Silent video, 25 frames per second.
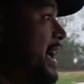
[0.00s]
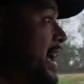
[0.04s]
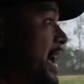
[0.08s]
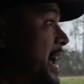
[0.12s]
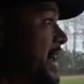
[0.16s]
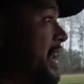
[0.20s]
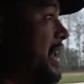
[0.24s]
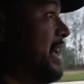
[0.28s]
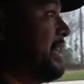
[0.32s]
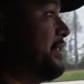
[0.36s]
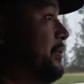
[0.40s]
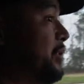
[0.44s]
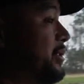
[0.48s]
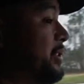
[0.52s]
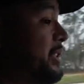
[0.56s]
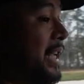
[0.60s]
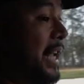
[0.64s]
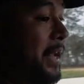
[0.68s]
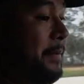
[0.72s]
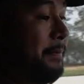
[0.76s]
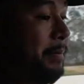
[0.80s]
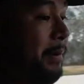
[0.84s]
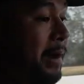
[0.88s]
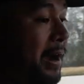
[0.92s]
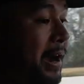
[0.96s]
at Huntsville
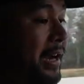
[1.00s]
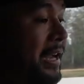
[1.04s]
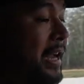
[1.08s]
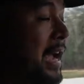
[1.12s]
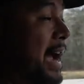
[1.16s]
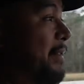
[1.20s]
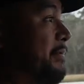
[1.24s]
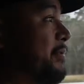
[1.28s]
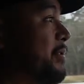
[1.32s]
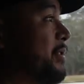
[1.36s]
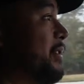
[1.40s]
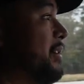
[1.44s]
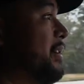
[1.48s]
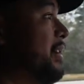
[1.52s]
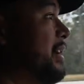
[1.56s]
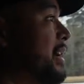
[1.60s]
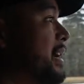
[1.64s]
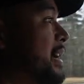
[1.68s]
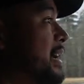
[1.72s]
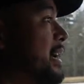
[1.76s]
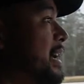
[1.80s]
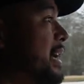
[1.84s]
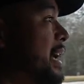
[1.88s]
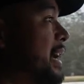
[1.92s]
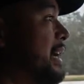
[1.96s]
State Park after a
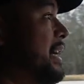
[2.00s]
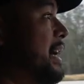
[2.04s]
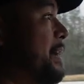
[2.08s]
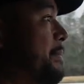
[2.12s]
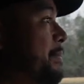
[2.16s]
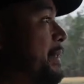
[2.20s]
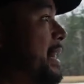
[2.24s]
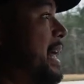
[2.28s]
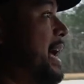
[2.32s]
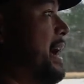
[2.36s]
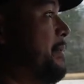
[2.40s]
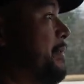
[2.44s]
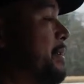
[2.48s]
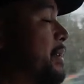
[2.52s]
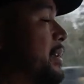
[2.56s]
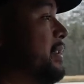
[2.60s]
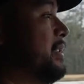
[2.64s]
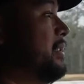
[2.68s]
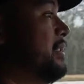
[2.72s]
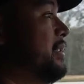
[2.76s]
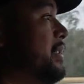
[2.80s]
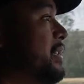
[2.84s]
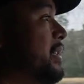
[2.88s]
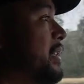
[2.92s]
couple hours